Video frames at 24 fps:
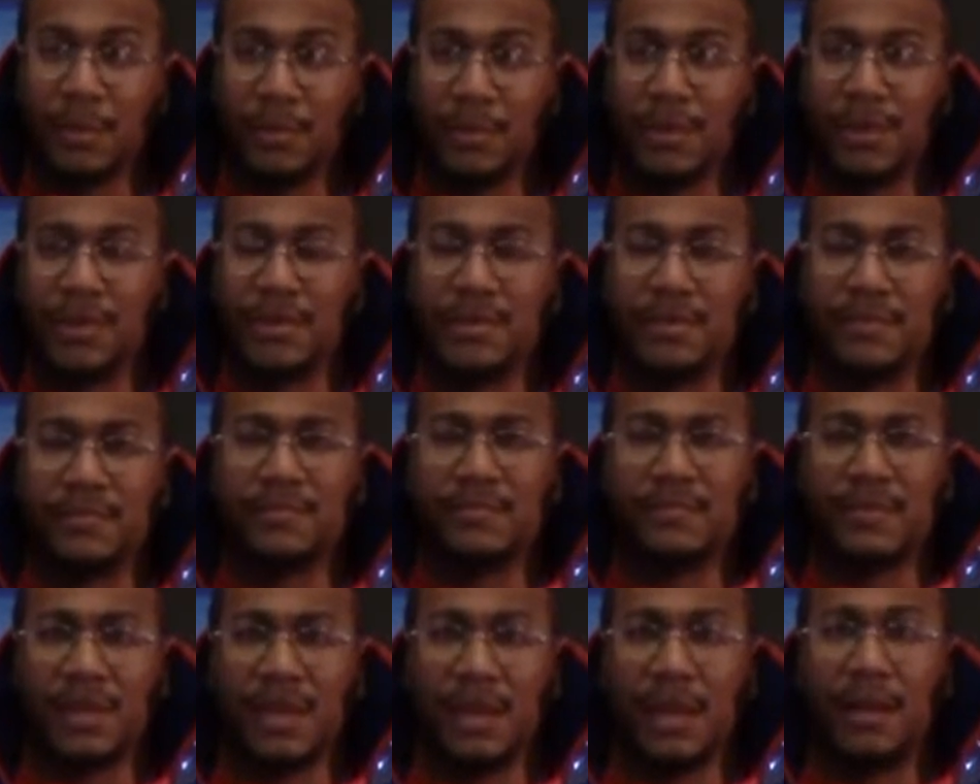Priest,
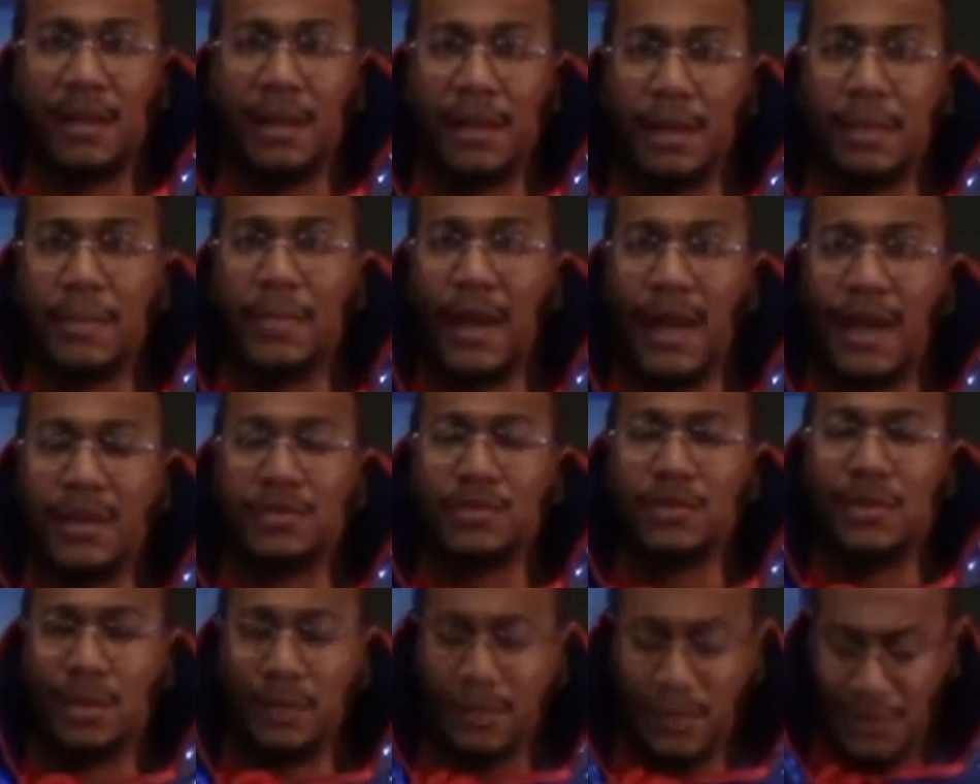kind of like a
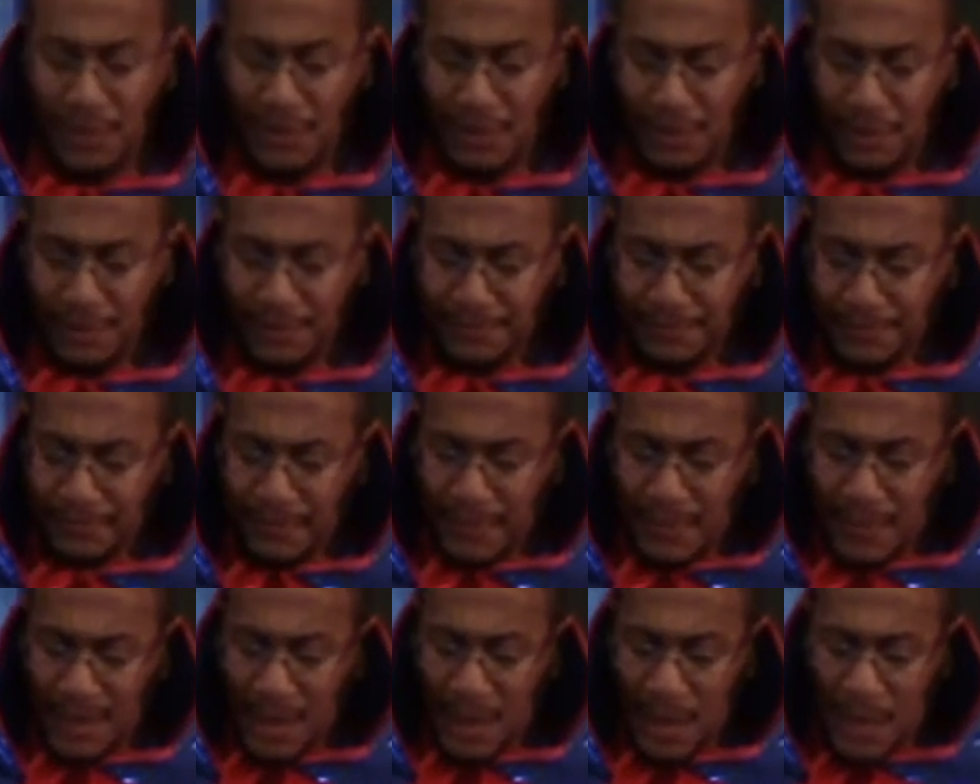pastor or a preacher.
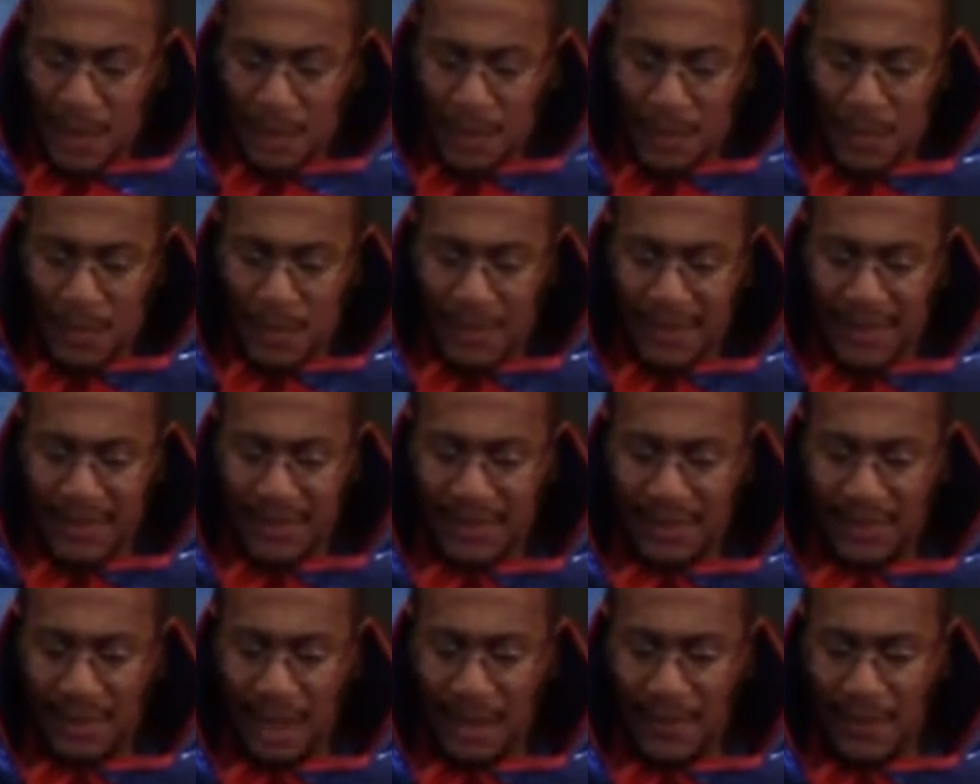But when
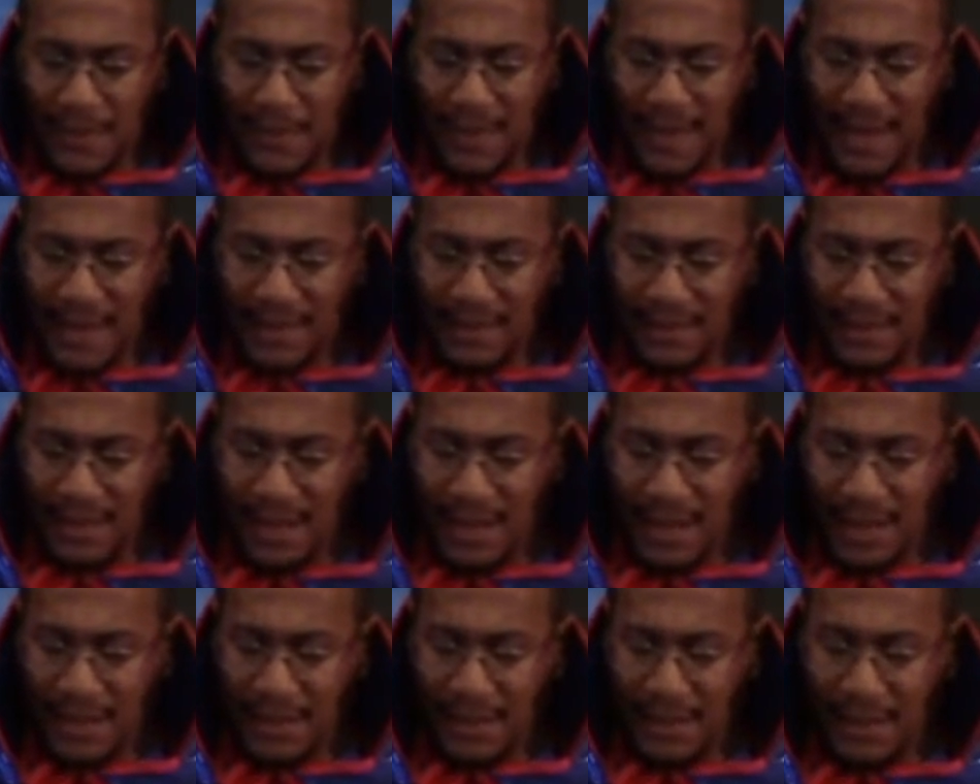he saw the man
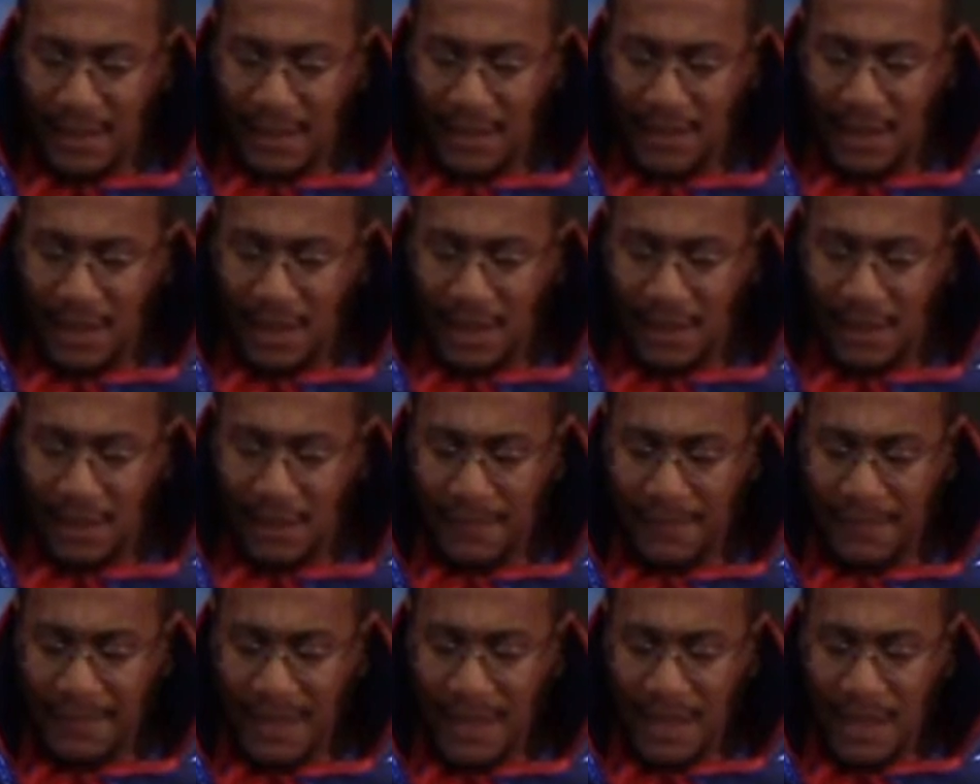lying
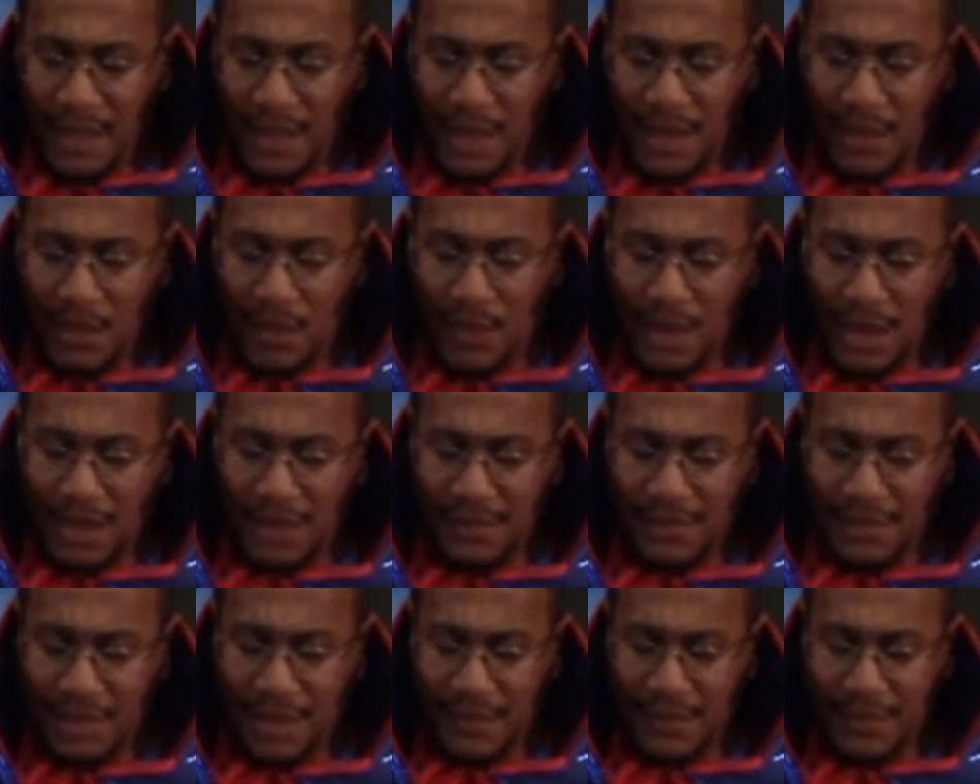there, he
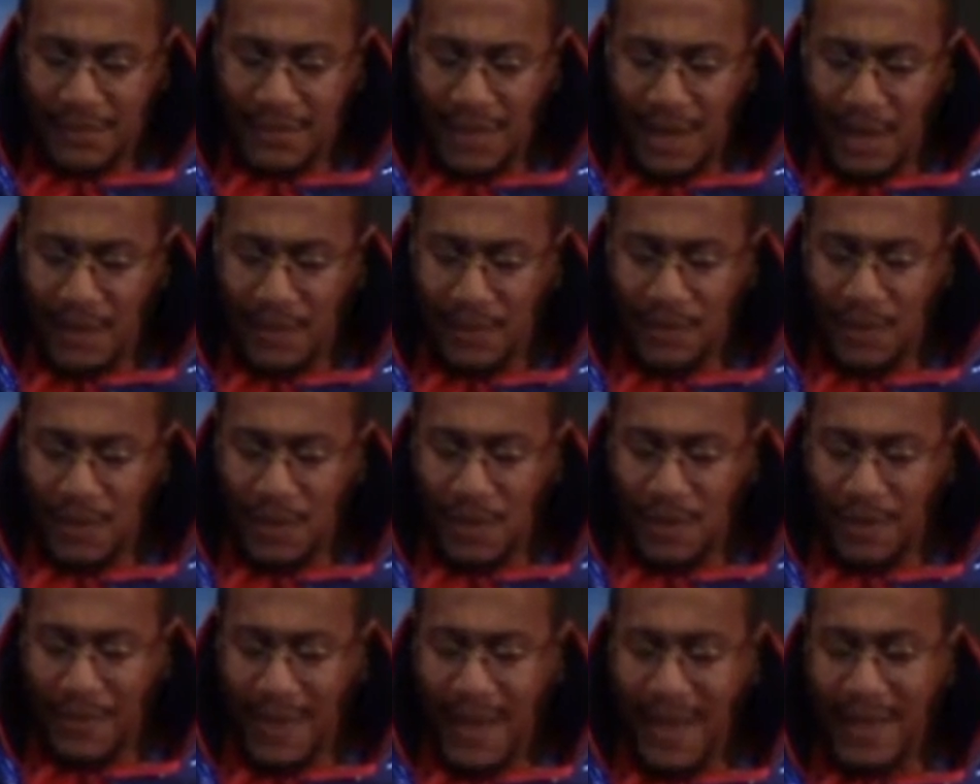crossed the other side of the
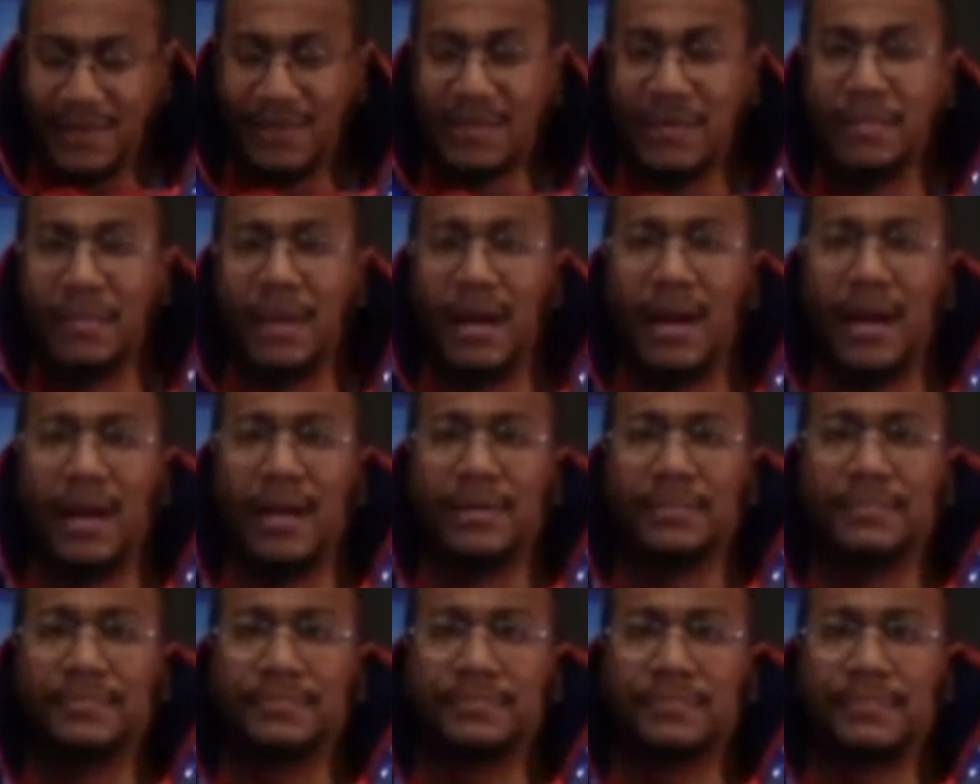road and passed him
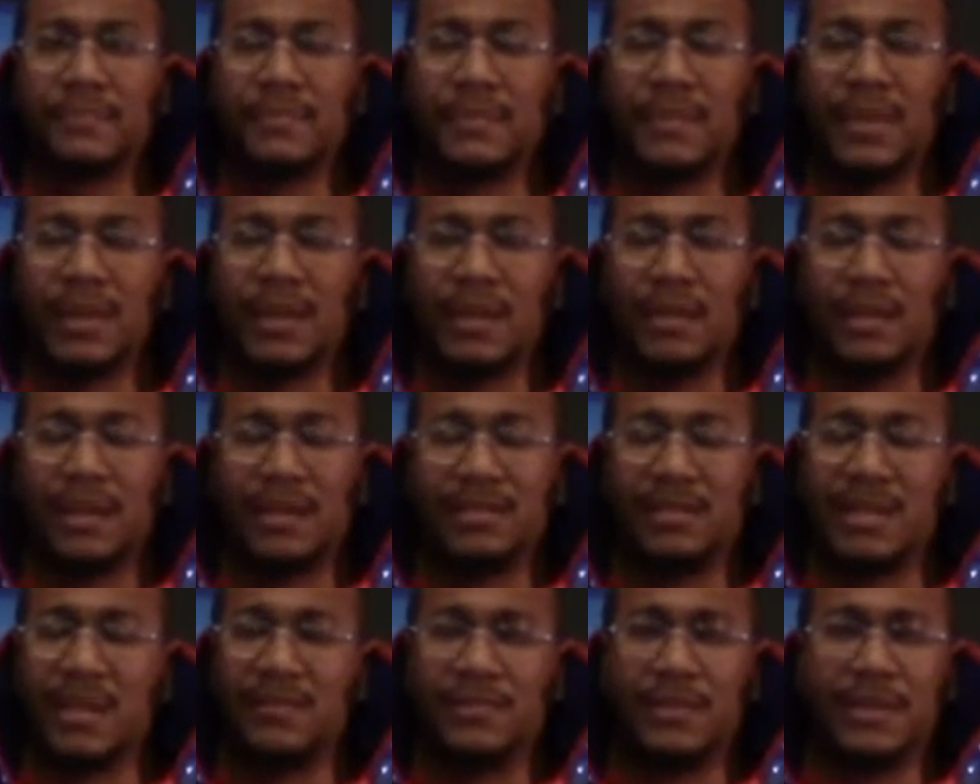by.
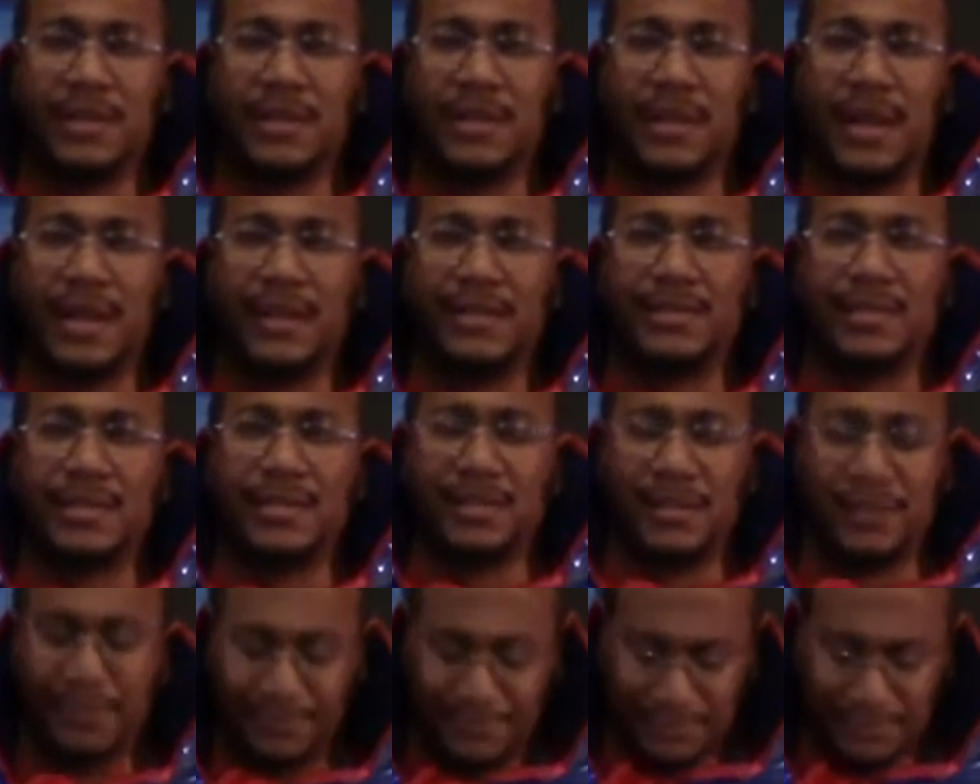That's not very nice, is it?